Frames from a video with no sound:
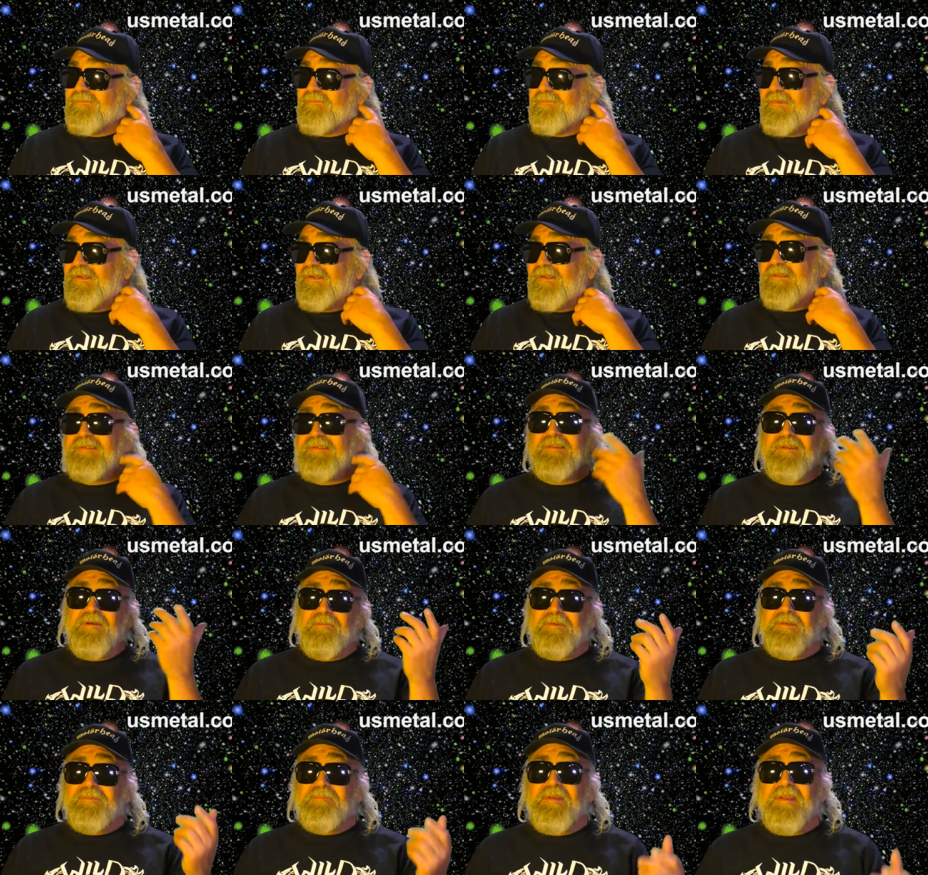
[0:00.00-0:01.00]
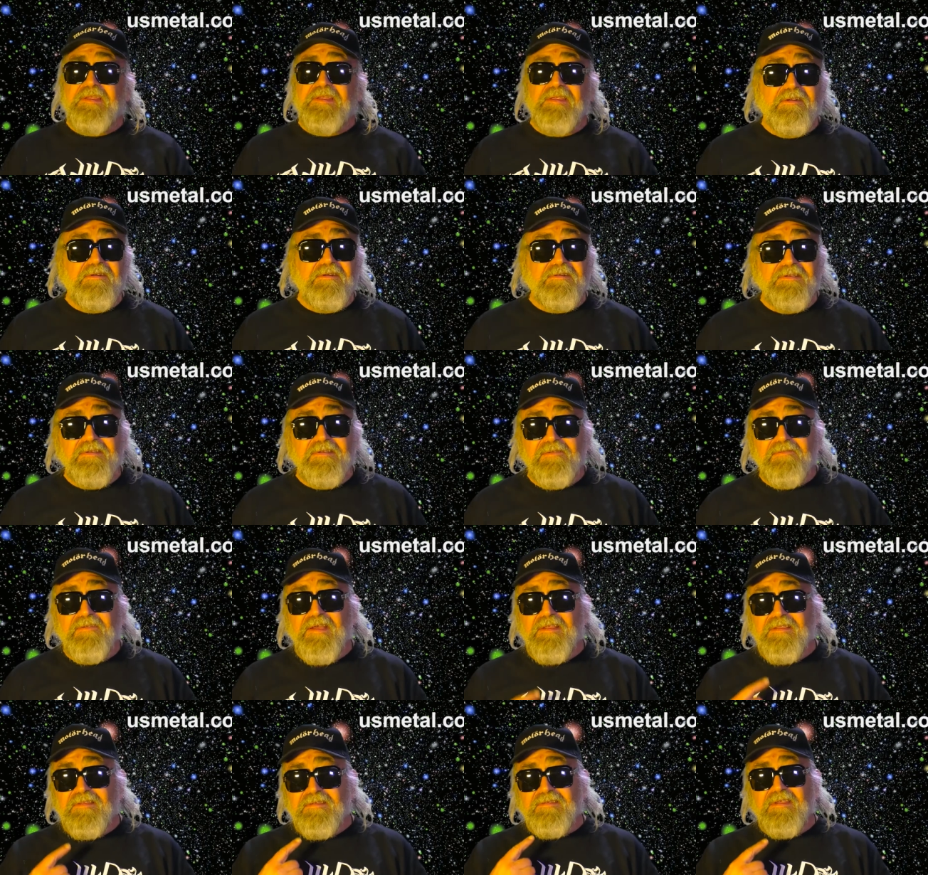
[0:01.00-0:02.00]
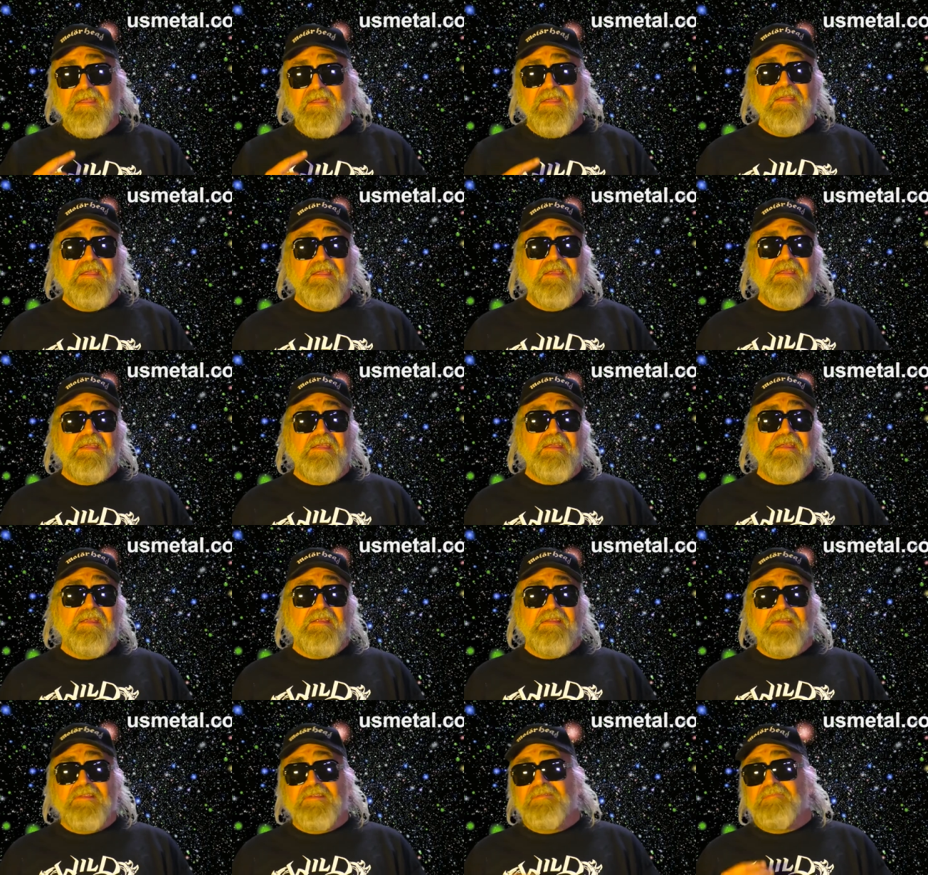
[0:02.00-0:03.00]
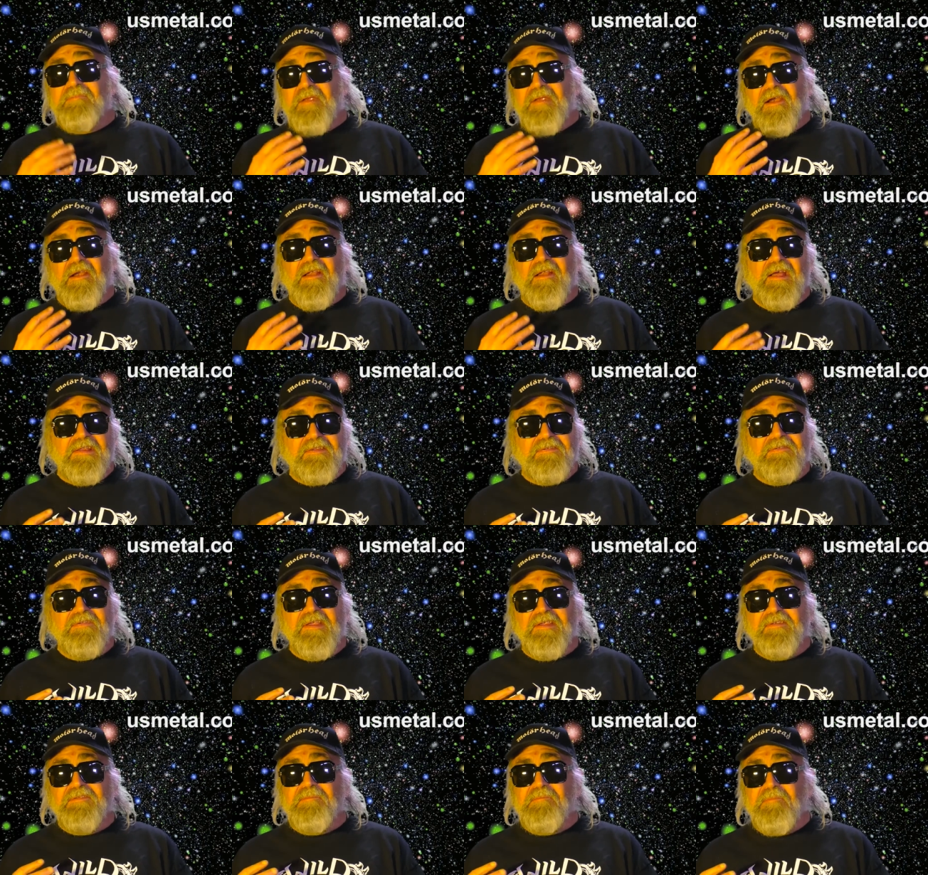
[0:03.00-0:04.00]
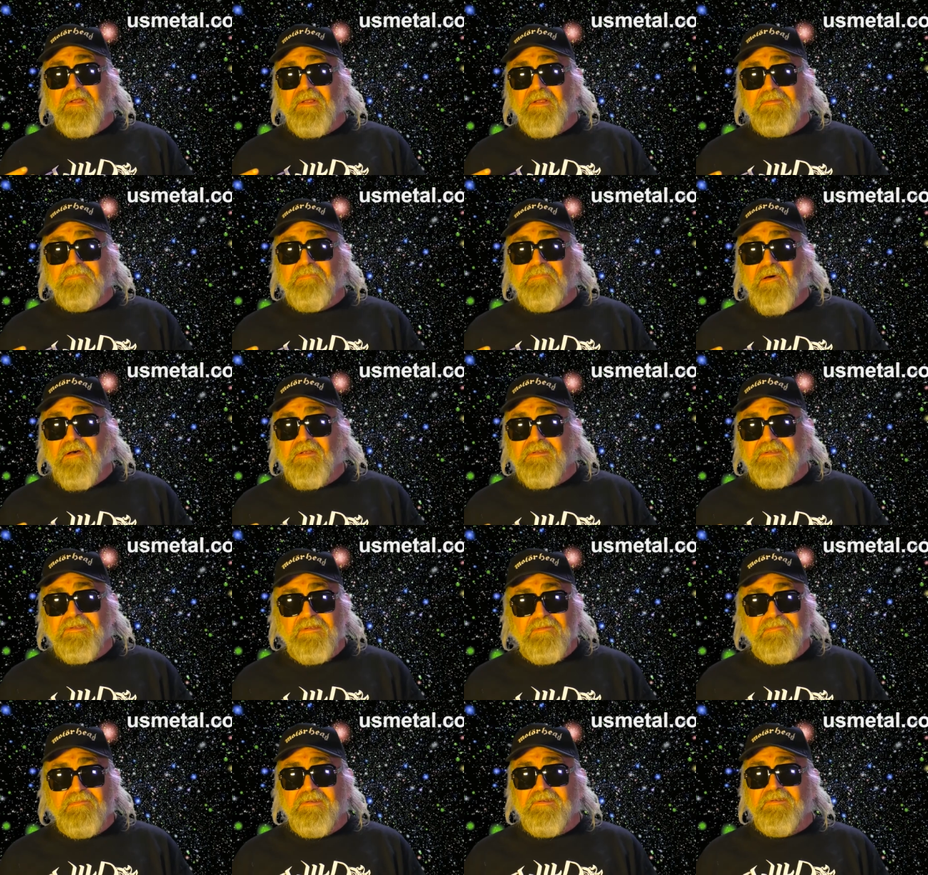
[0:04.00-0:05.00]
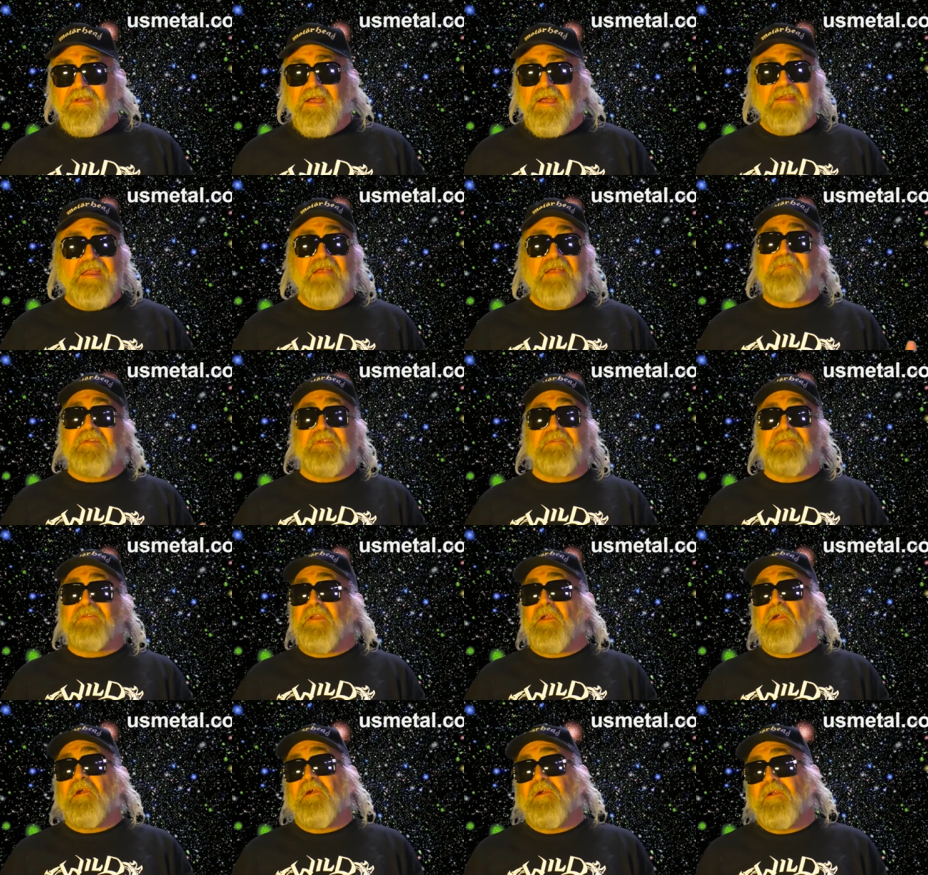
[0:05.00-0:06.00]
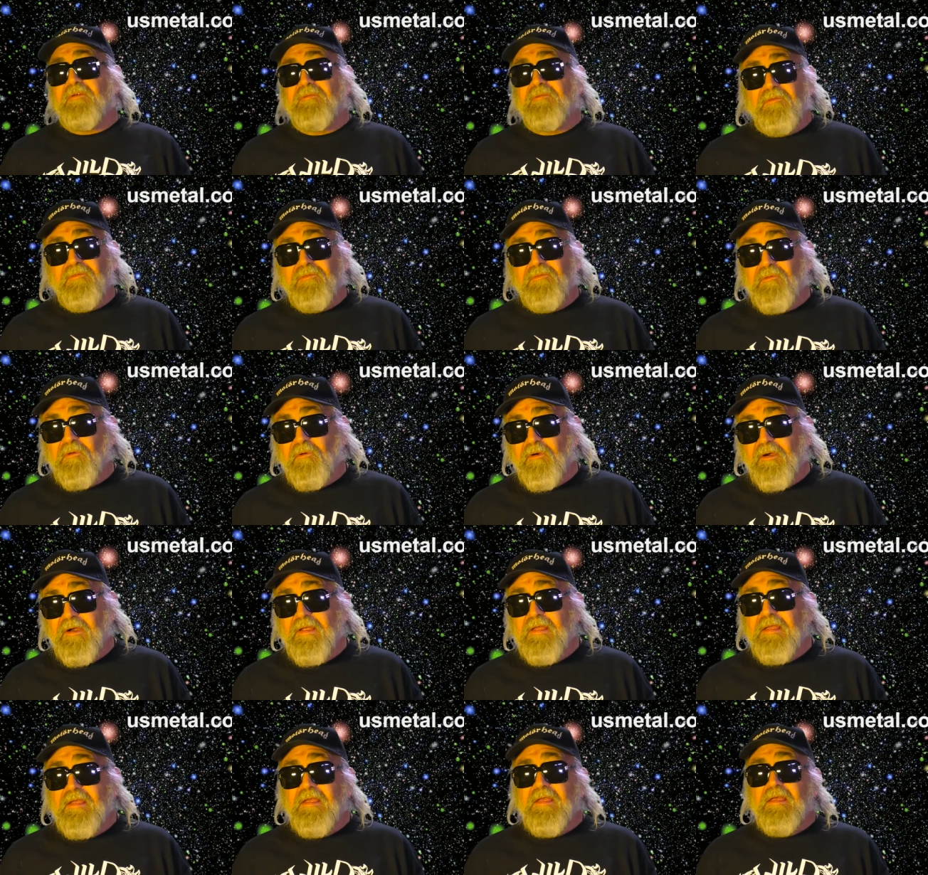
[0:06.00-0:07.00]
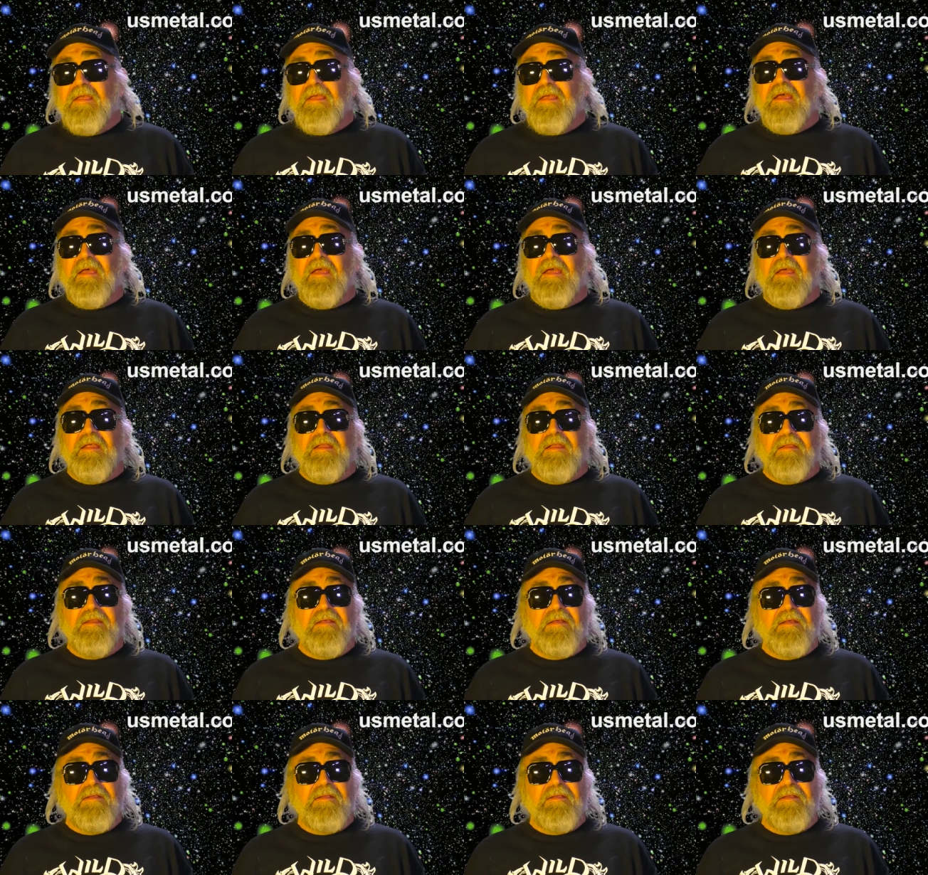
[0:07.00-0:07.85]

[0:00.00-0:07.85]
well, it's almost been a year since I've had this paralyzed face from Bell's palsy, which I never even heard of before. And